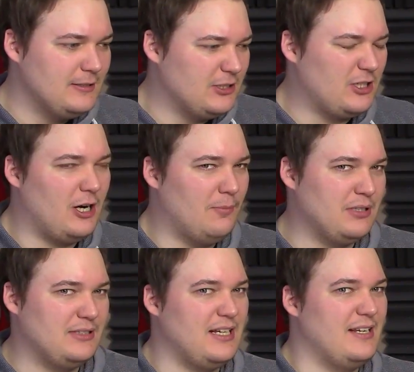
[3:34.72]

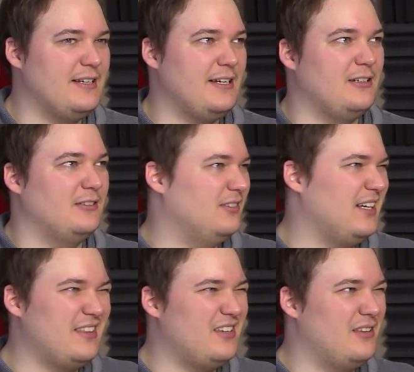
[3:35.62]
compensate here.
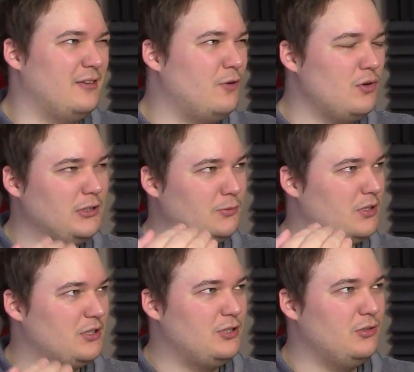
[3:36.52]
Like the vocals
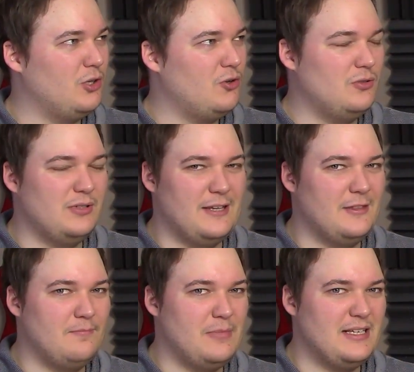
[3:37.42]
were too low
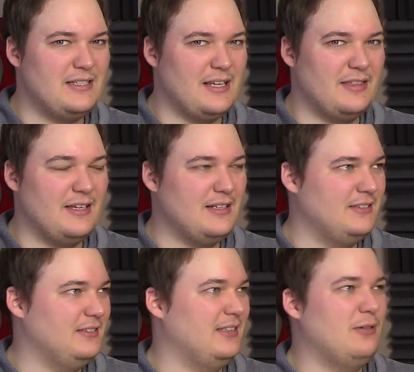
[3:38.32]
in the mix and
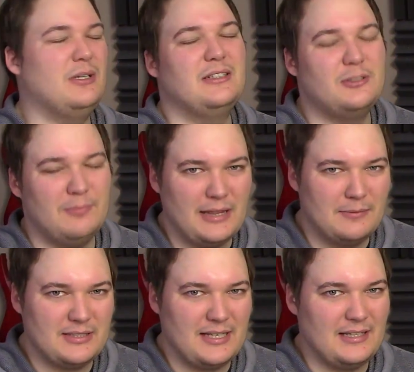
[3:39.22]
then you wanted to make
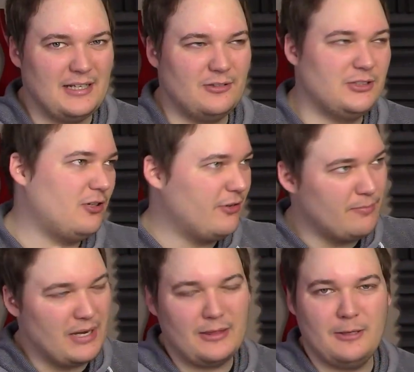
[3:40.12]
them stand out, so you
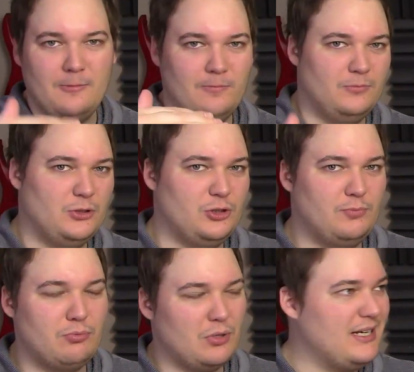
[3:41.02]
make them
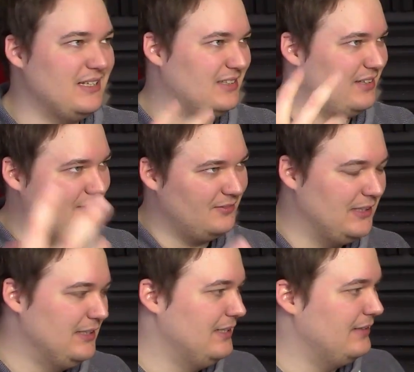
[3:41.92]
super bright
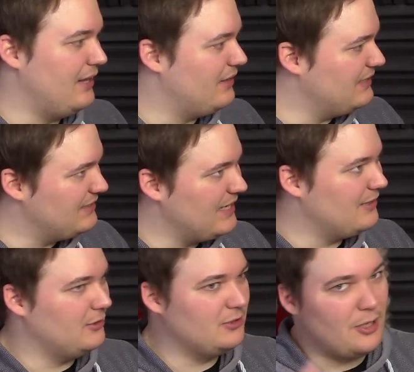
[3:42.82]
that they stand
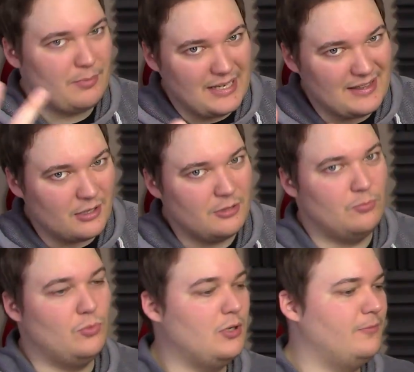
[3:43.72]
on top and are
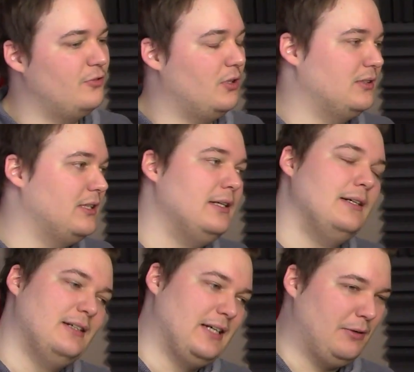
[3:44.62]
more front.
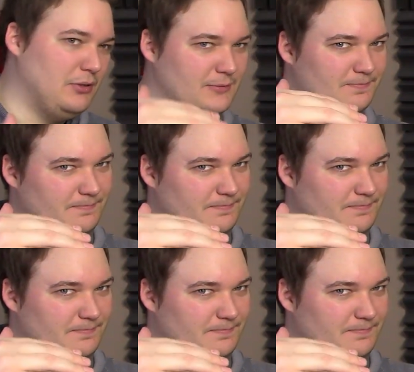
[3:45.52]
I would